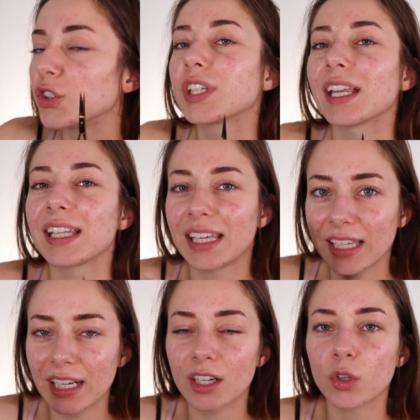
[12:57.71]
can
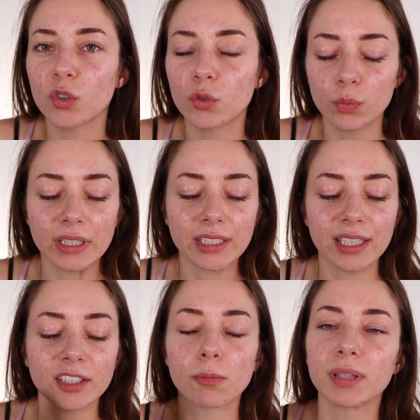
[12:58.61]
hear really
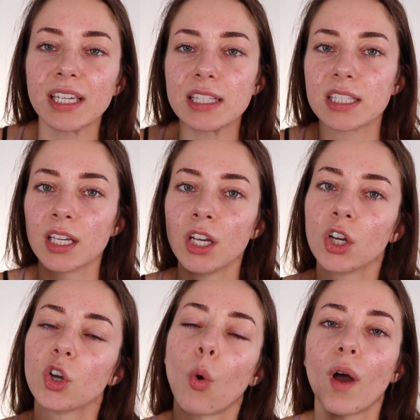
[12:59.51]
like the blades
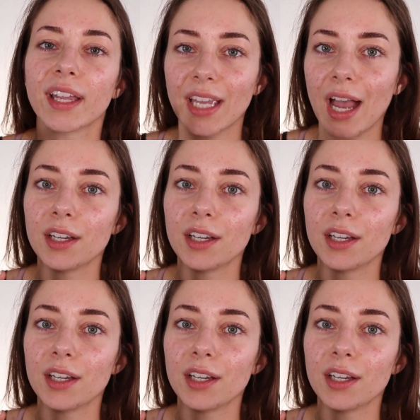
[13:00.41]
going